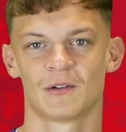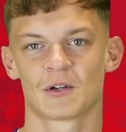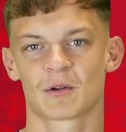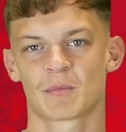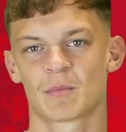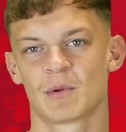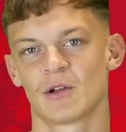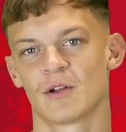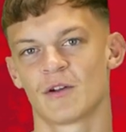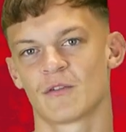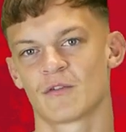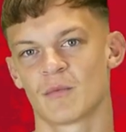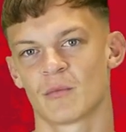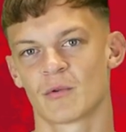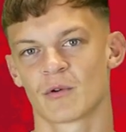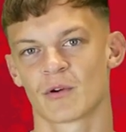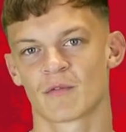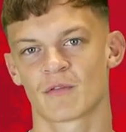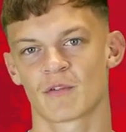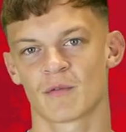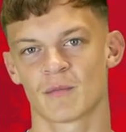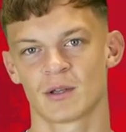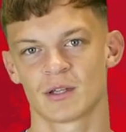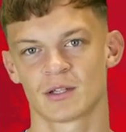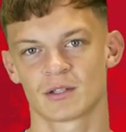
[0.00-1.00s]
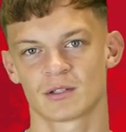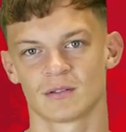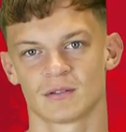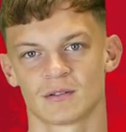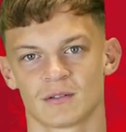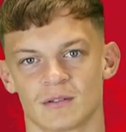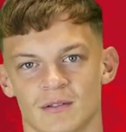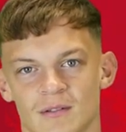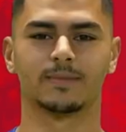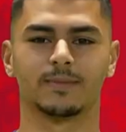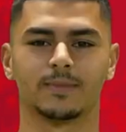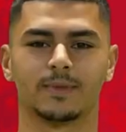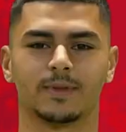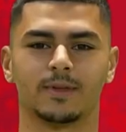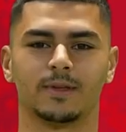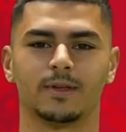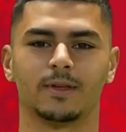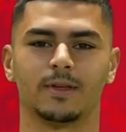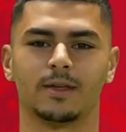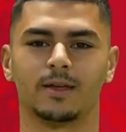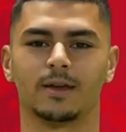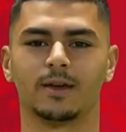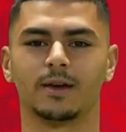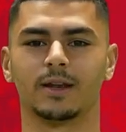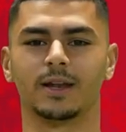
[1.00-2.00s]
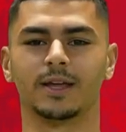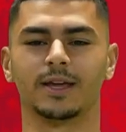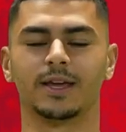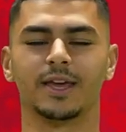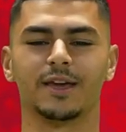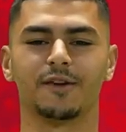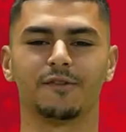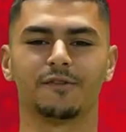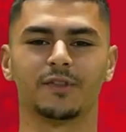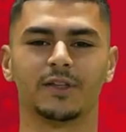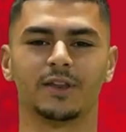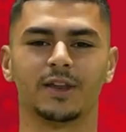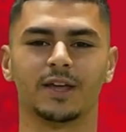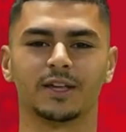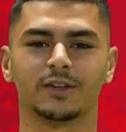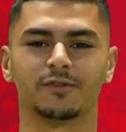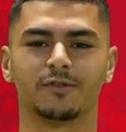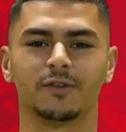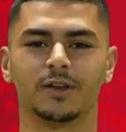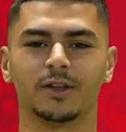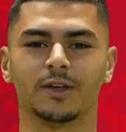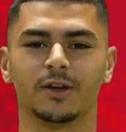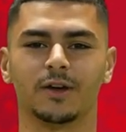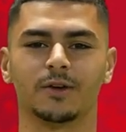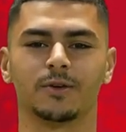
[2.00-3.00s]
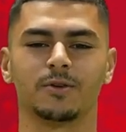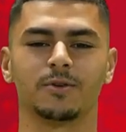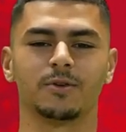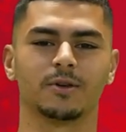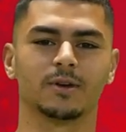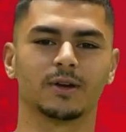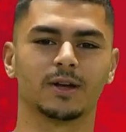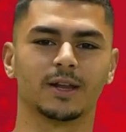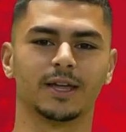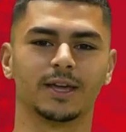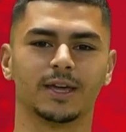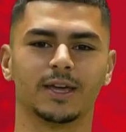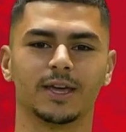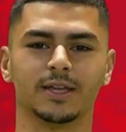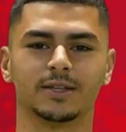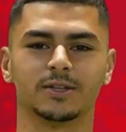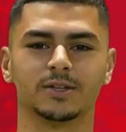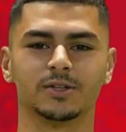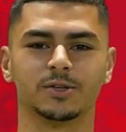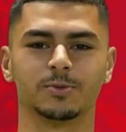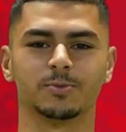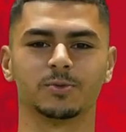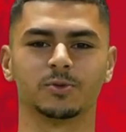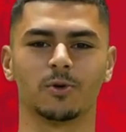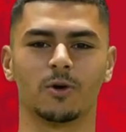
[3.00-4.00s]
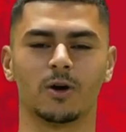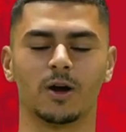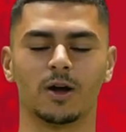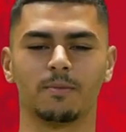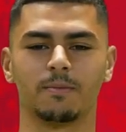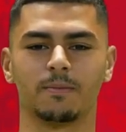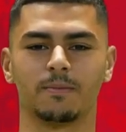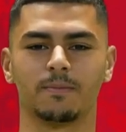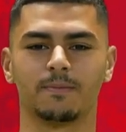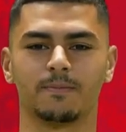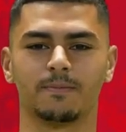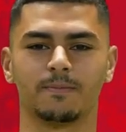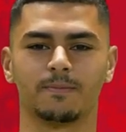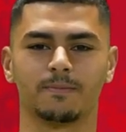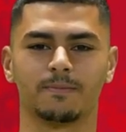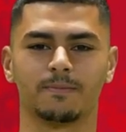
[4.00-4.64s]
Look below for more information. Click here for the next video, click here to subscribe.